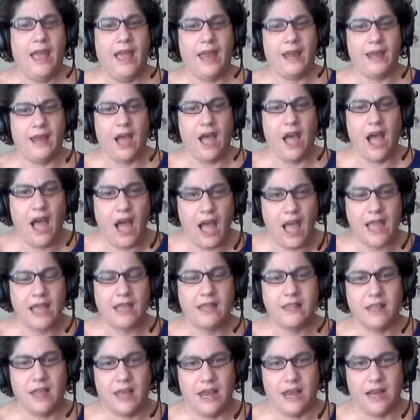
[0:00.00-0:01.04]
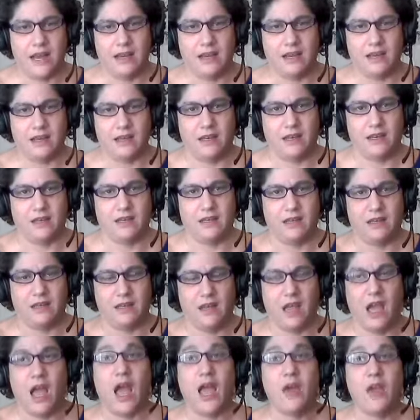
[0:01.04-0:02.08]
And I
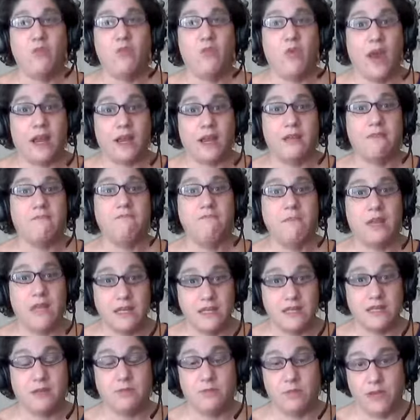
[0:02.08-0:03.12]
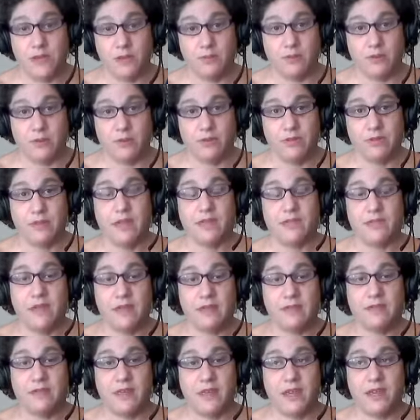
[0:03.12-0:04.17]
recommend to people that
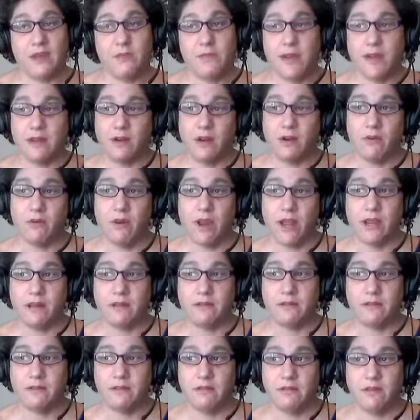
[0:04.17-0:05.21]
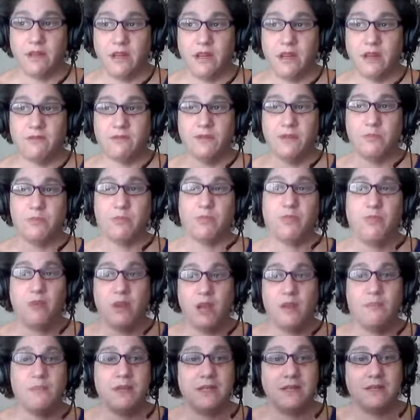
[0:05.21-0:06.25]
they think about, all right, if the
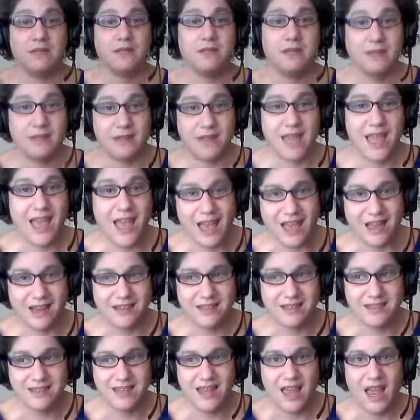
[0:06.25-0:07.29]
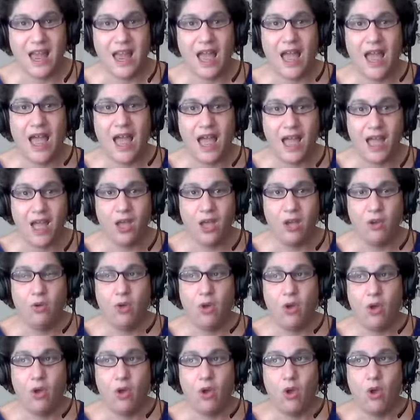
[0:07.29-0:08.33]
promise is X,
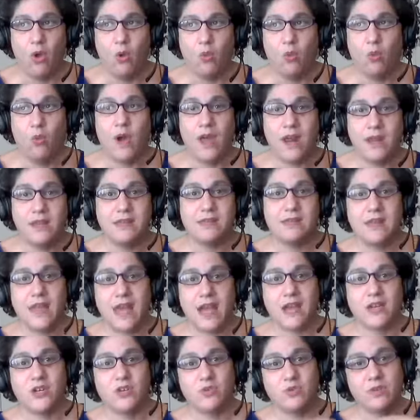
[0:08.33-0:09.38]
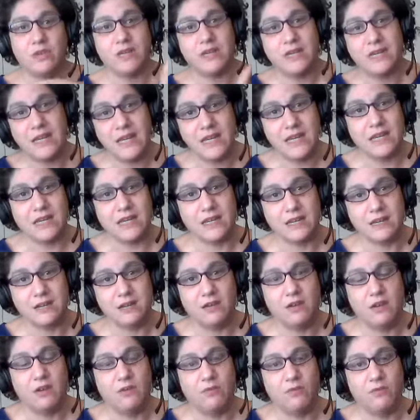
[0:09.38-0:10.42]
what is actually needed
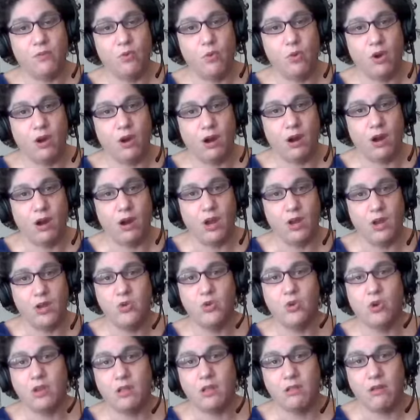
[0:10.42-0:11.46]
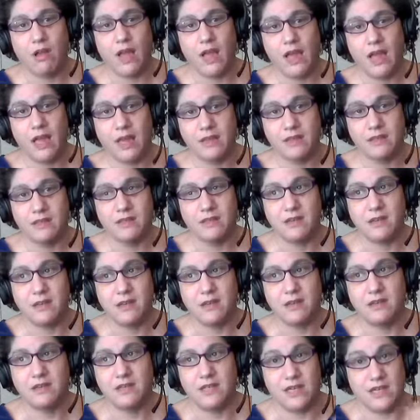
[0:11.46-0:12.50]
for your clients
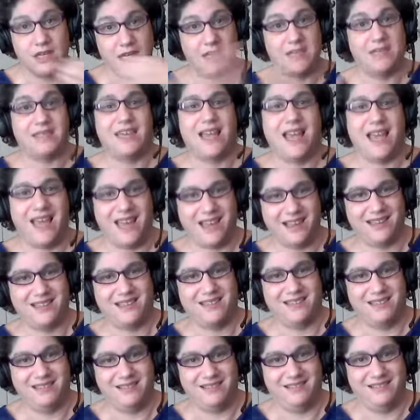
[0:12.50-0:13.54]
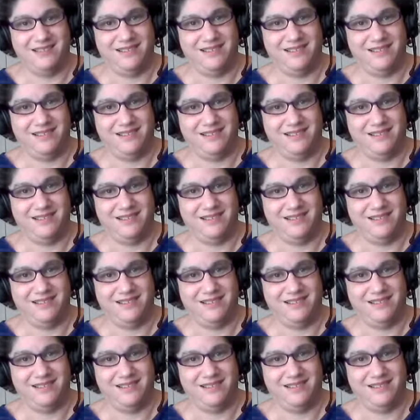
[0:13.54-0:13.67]
to get to X?